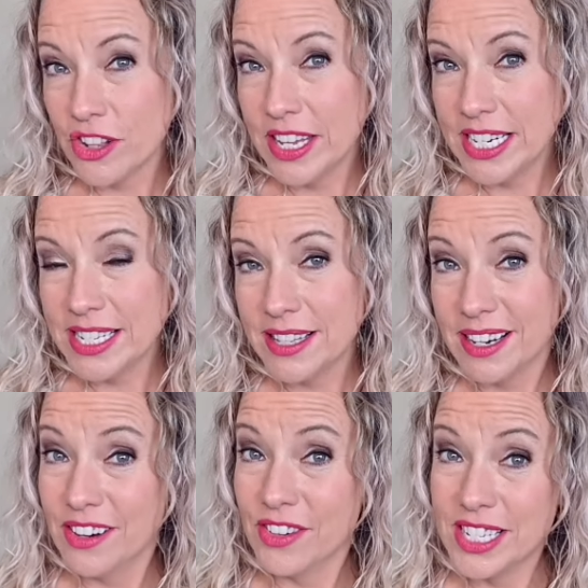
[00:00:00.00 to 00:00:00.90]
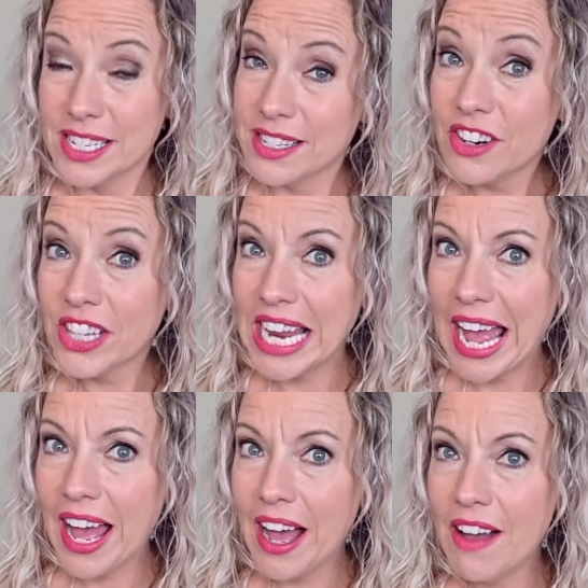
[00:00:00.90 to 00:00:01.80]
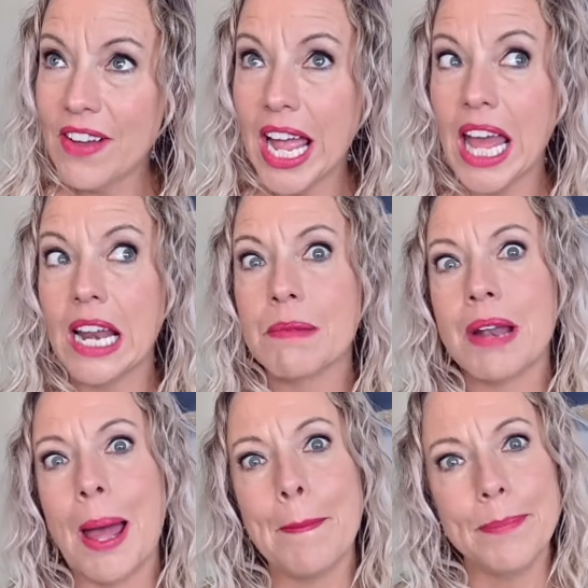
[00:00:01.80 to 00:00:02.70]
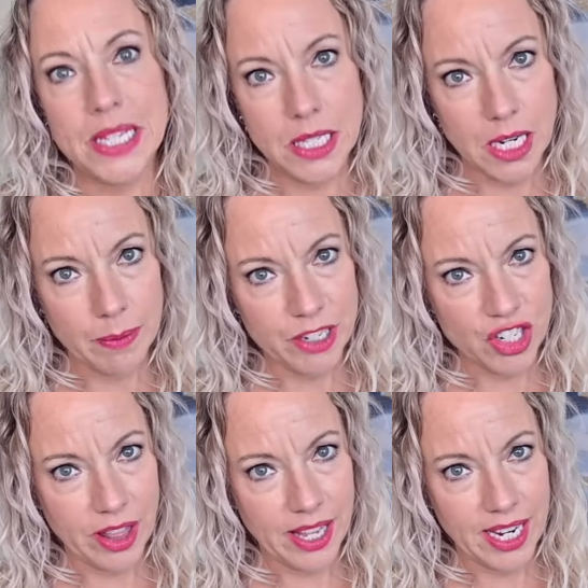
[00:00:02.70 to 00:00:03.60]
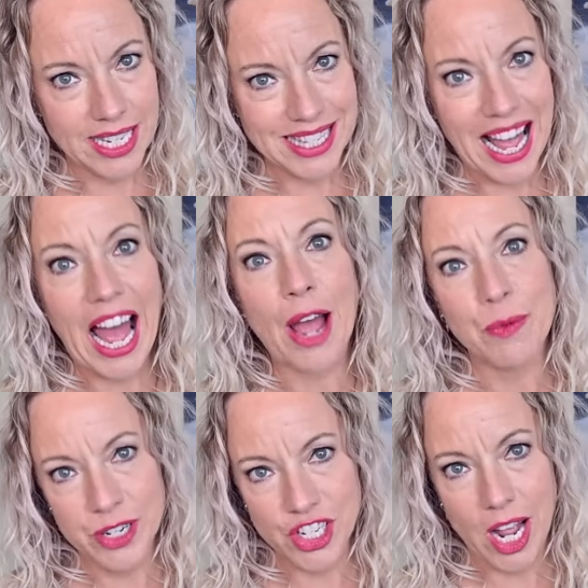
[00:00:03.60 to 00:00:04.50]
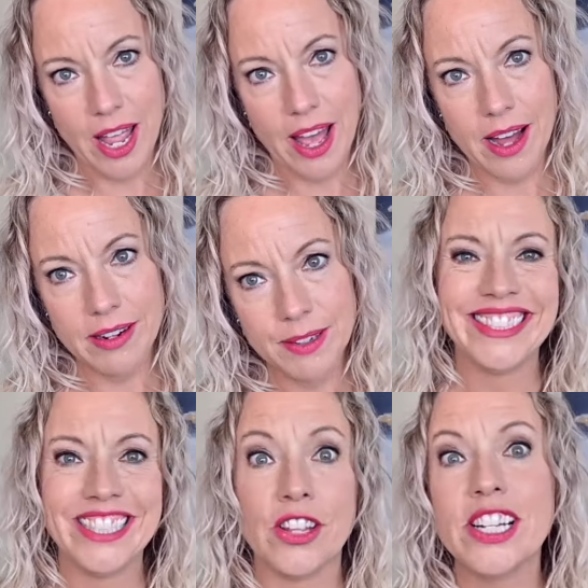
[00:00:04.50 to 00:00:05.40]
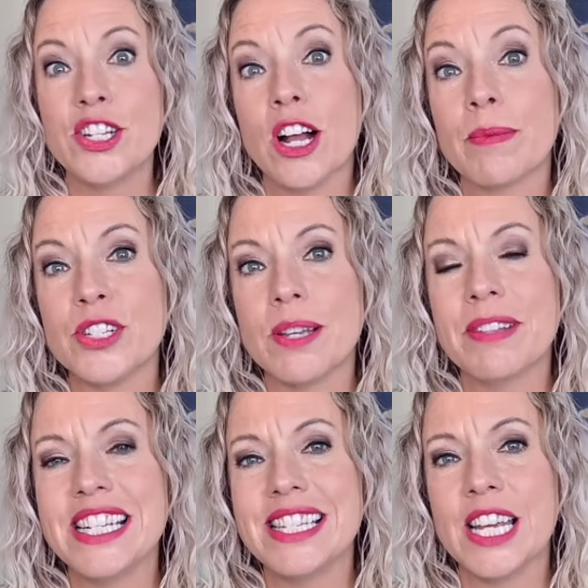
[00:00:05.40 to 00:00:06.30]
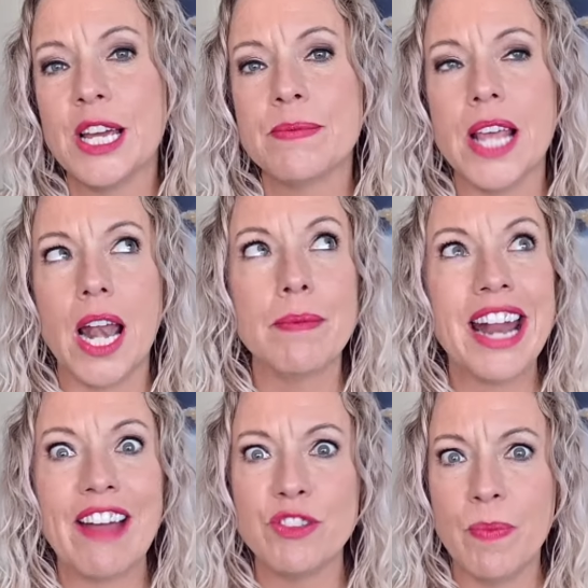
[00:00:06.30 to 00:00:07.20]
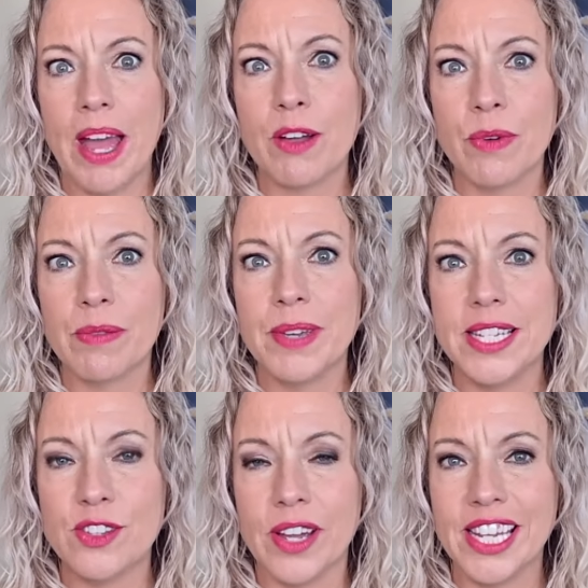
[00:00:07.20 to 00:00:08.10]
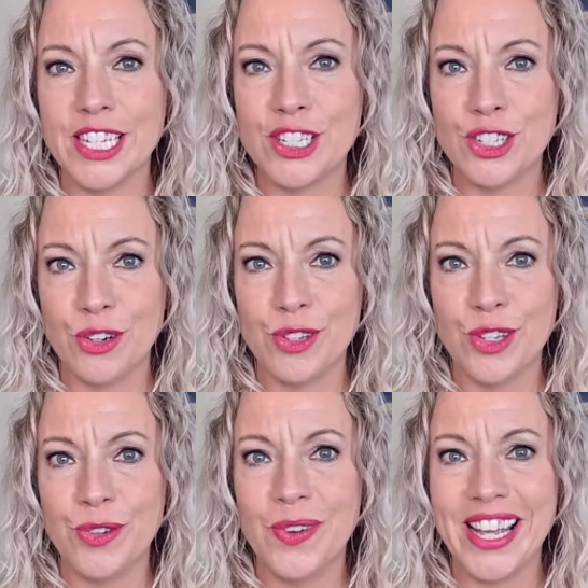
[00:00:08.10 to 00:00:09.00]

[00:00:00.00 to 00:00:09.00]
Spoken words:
things that I don't necessarily have, and I'm not missing a bunch of things I wish I had. So let's talk about some of these tips, and I'm gonna have you pack with me so I can show you